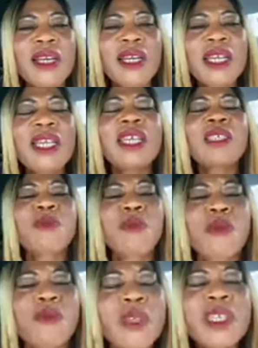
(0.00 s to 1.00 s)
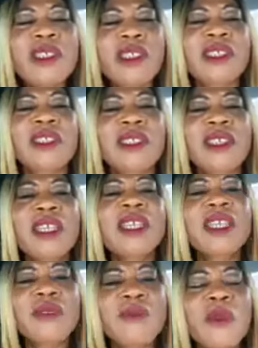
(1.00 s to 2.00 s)
He has provided
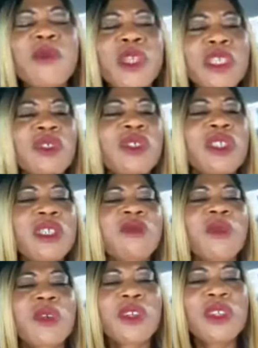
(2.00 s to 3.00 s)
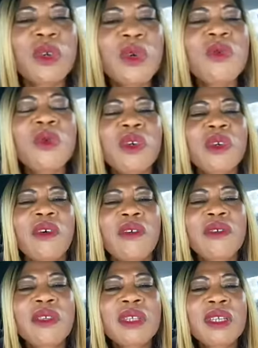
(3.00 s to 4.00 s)
gift of righteousness for the whole world.
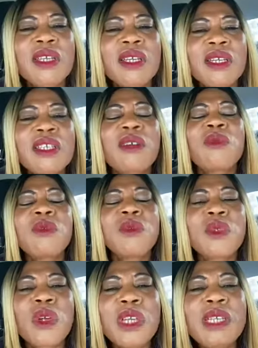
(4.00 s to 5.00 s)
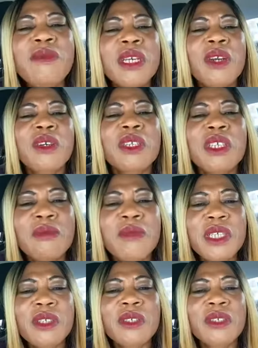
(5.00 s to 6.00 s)
That we will not live in
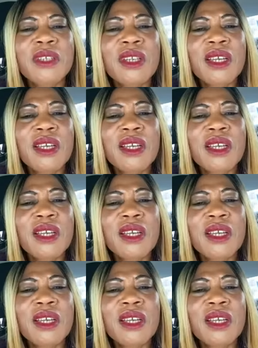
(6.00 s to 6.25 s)
condemnation.